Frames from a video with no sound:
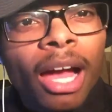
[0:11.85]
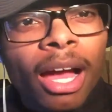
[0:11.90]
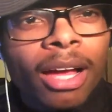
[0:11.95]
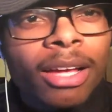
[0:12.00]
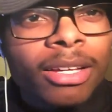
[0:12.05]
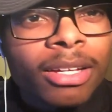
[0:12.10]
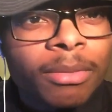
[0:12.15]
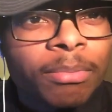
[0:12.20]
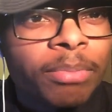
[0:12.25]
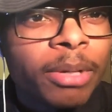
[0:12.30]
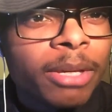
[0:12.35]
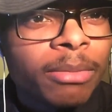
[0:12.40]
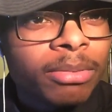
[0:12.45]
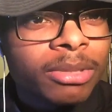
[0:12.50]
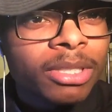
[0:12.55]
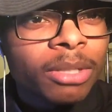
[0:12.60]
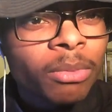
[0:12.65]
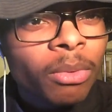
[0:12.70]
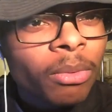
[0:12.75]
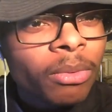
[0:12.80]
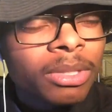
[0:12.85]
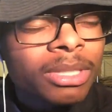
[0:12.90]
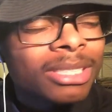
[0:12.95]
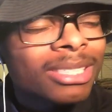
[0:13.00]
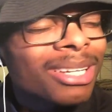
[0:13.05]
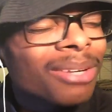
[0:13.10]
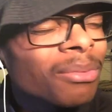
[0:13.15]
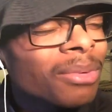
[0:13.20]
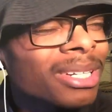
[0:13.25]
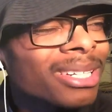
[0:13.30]
I people someone
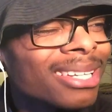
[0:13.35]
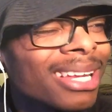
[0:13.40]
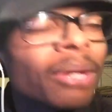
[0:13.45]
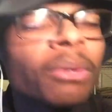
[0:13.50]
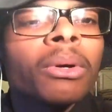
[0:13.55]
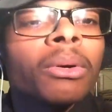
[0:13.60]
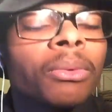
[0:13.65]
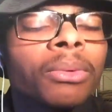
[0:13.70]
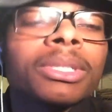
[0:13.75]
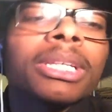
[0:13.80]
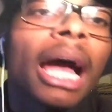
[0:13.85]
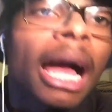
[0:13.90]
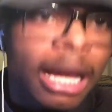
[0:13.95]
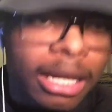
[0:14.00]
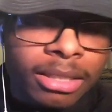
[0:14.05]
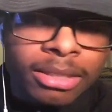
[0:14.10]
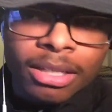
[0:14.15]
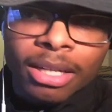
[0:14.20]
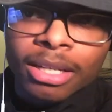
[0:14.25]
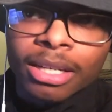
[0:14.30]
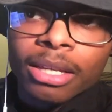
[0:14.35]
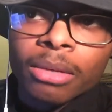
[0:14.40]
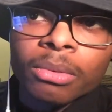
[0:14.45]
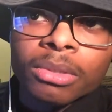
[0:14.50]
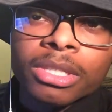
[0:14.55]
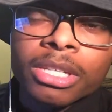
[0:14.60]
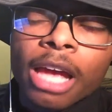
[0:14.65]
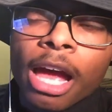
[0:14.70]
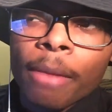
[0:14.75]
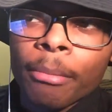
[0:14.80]
someone it was Akasan. He
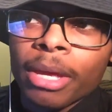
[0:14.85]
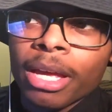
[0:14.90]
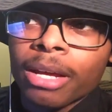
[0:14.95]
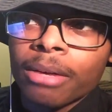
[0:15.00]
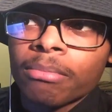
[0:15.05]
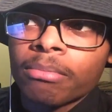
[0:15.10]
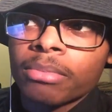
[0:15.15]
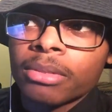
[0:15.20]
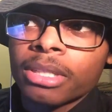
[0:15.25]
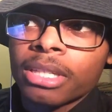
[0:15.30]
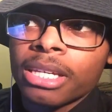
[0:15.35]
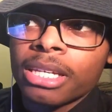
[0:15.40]
was coming up.